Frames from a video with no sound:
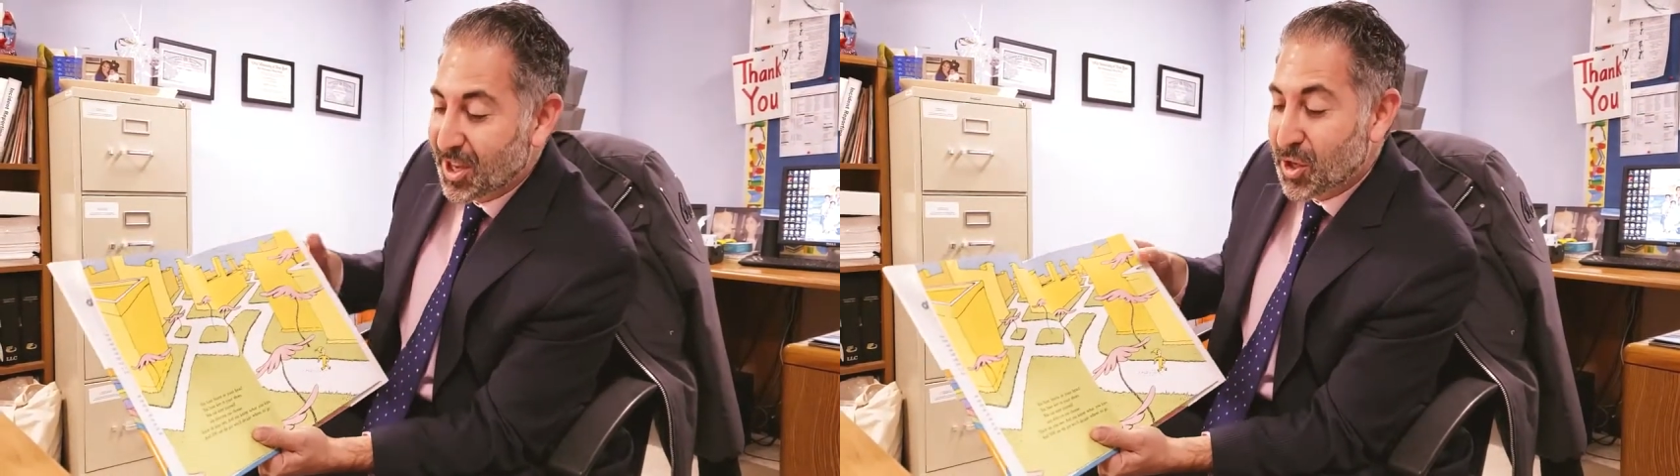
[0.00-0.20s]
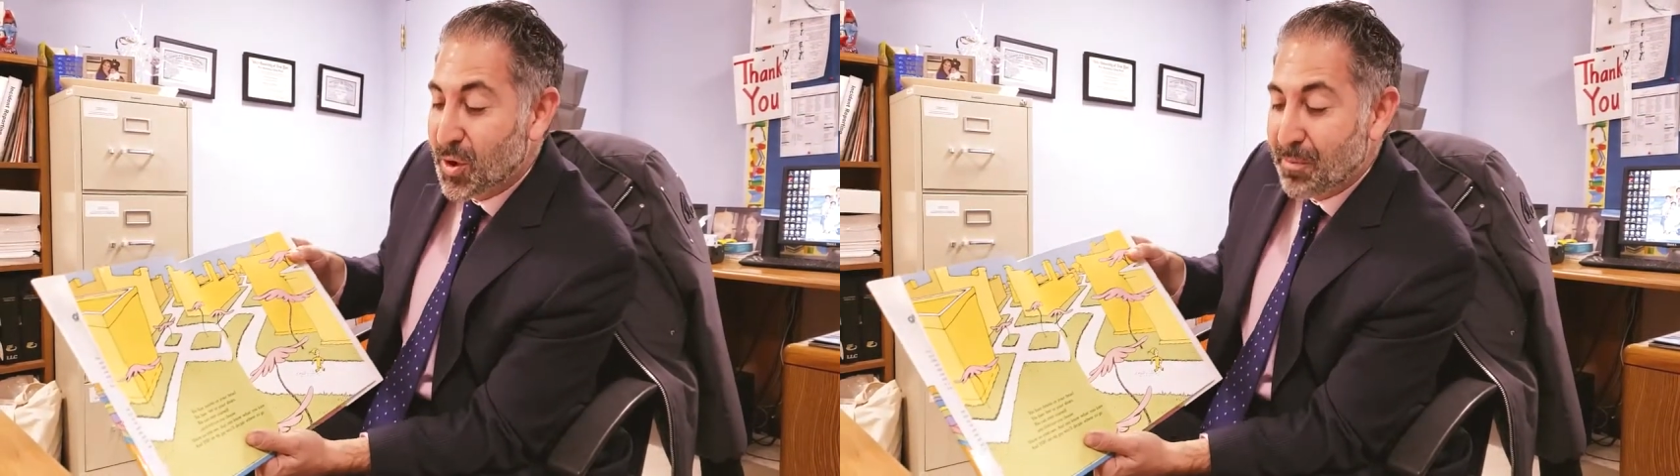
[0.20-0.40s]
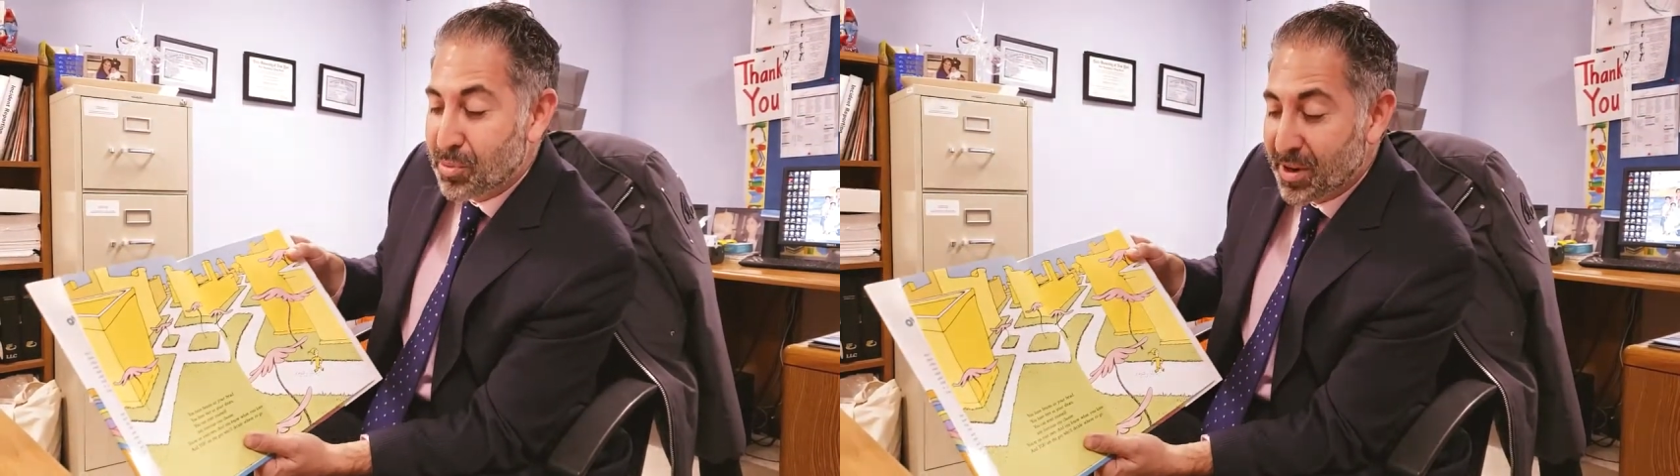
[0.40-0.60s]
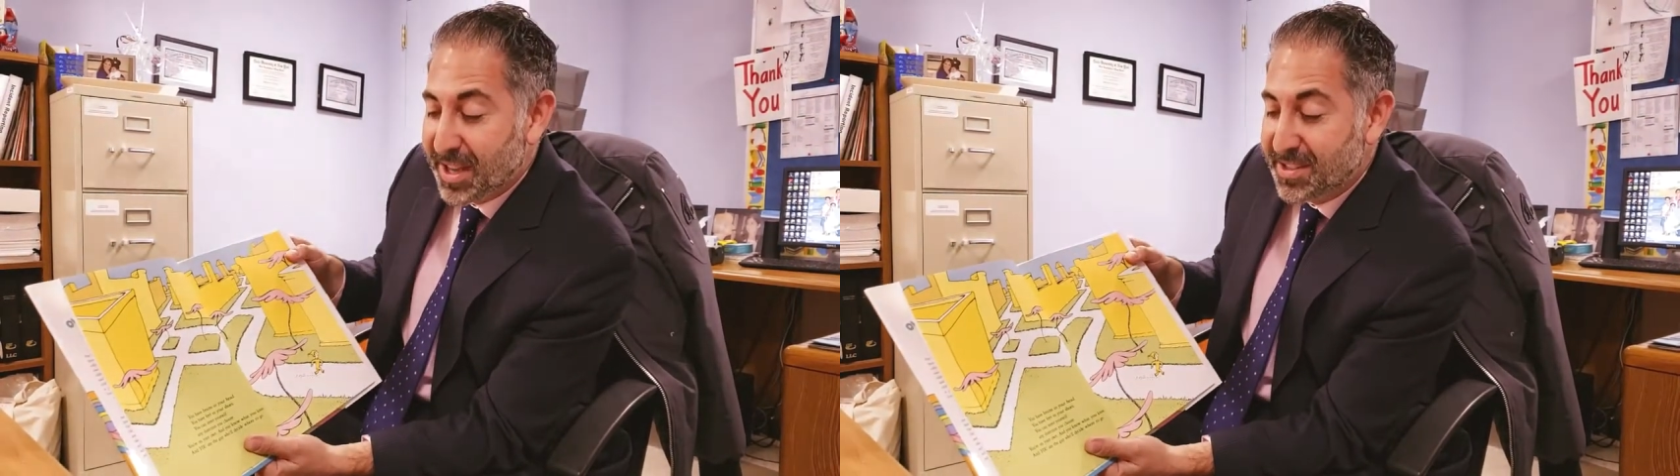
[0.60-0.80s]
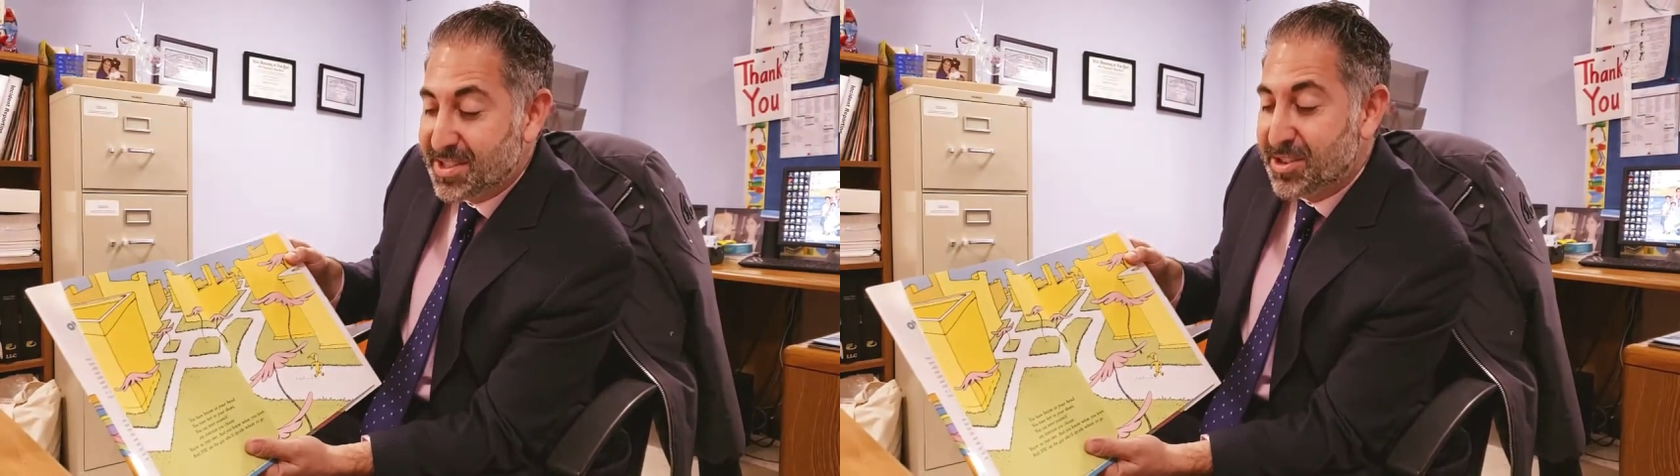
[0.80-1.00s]
You have
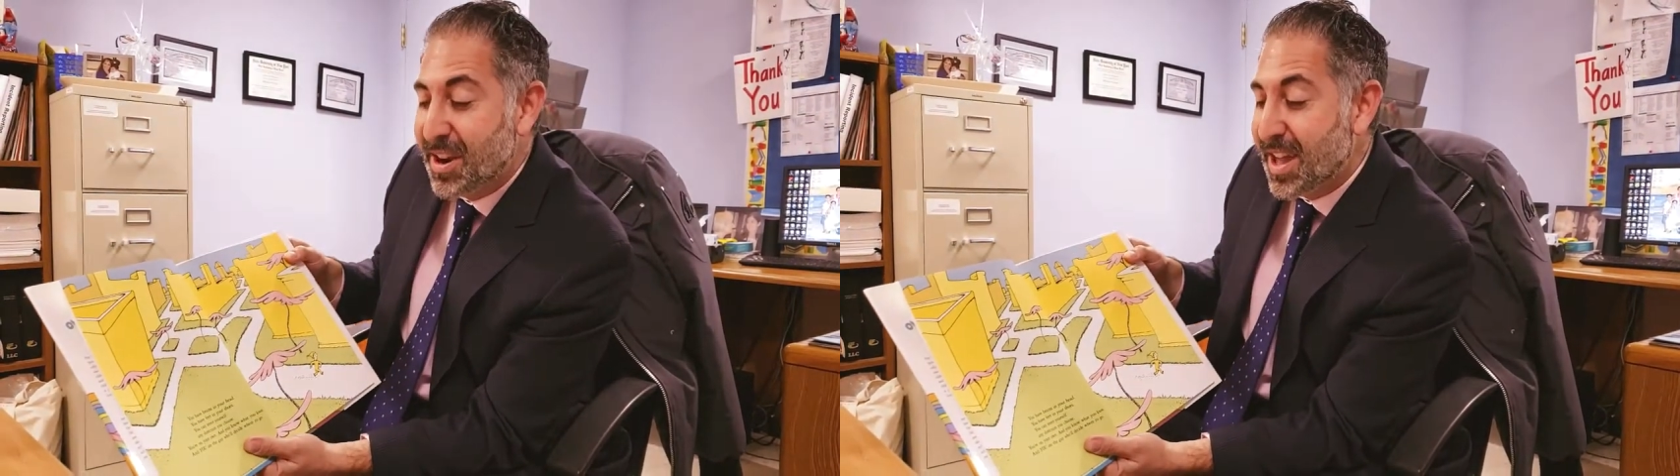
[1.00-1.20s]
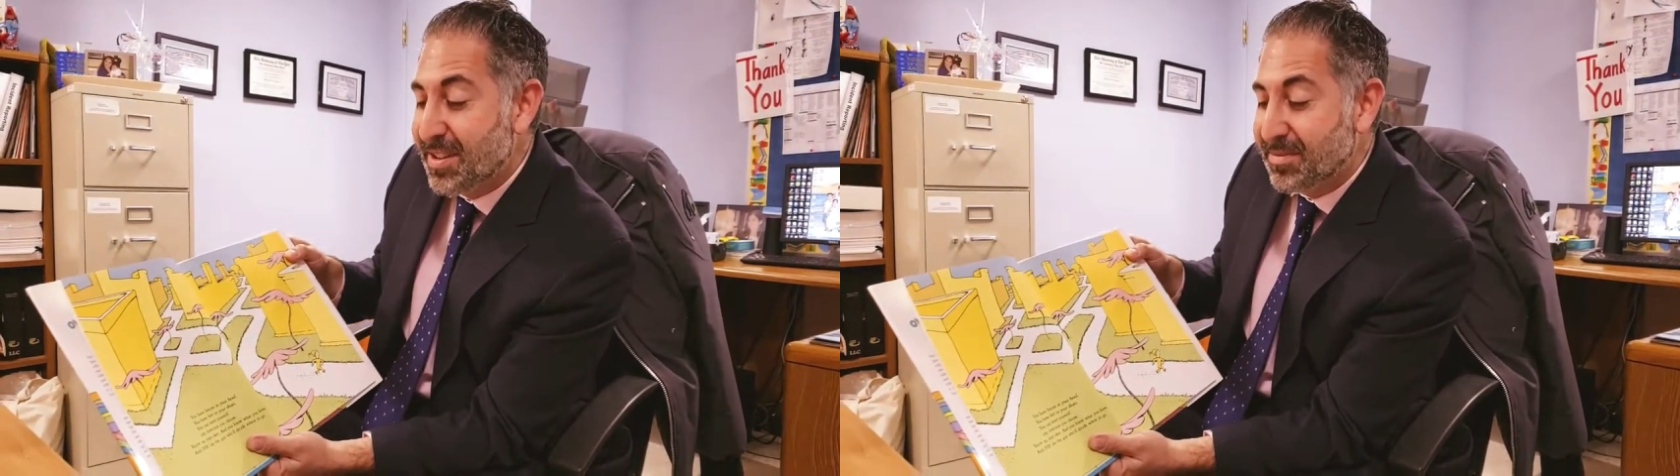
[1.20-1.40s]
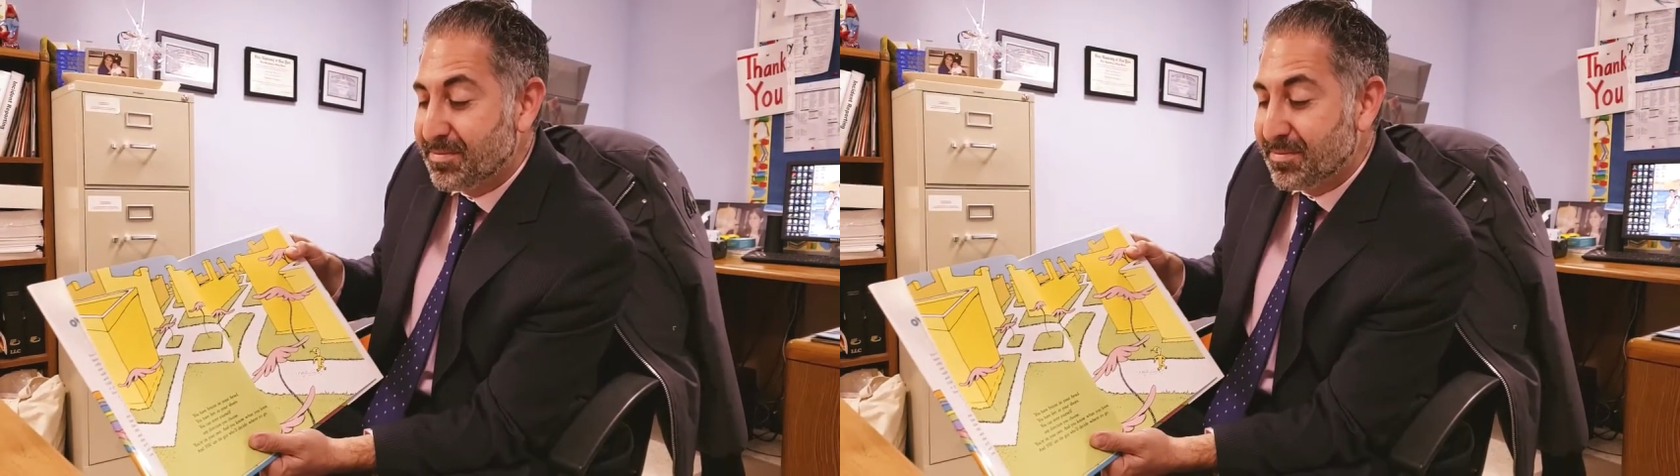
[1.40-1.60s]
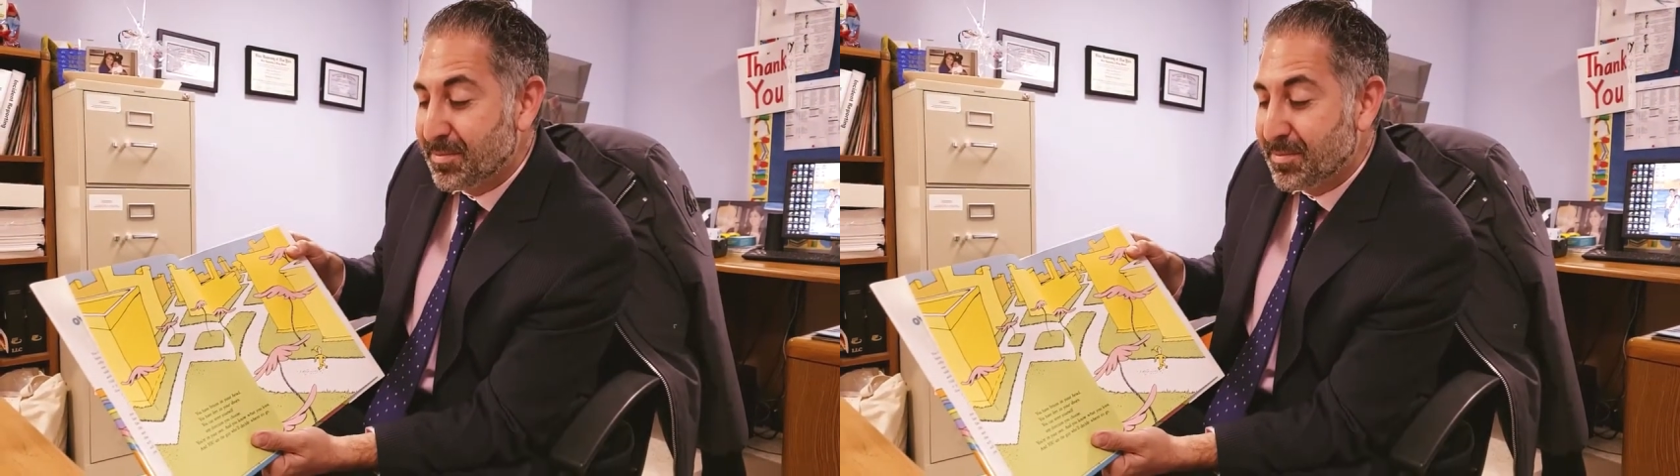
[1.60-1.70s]
brains in your head.